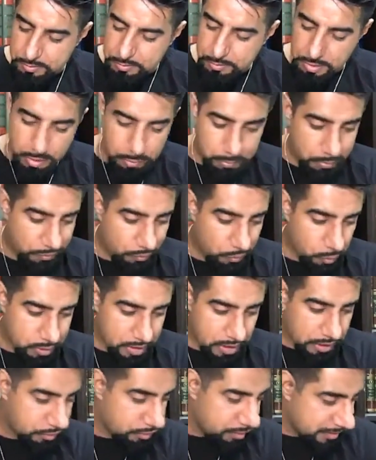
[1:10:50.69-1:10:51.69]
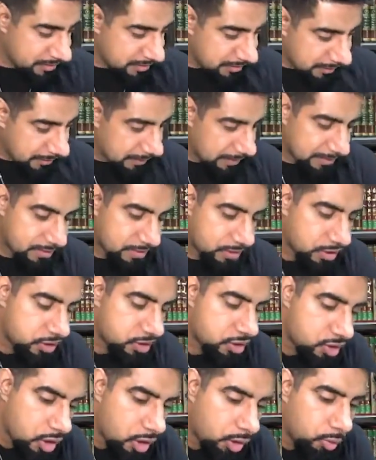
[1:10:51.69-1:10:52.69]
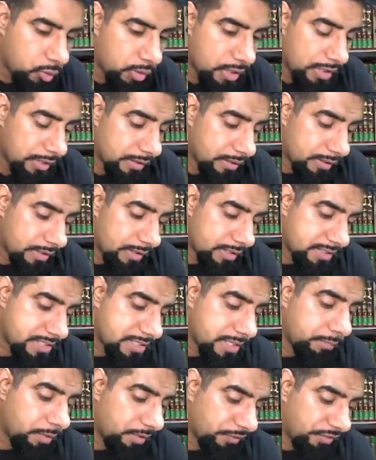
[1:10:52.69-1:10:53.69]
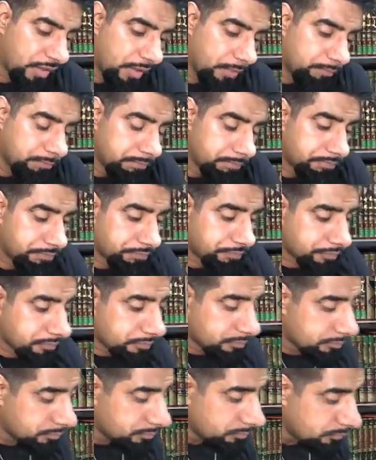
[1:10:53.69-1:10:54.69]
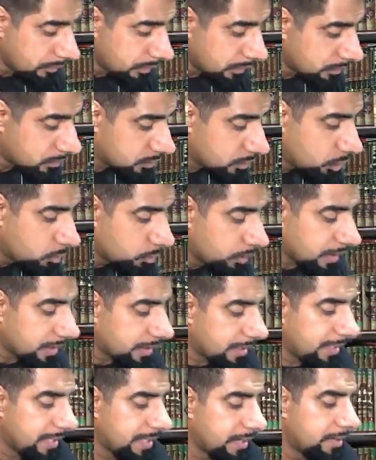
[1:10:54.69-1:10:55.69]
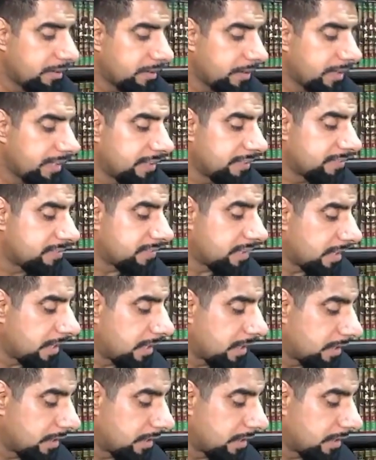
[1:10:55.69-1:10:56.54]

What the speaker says: before digressing, let's just show some of them. So here is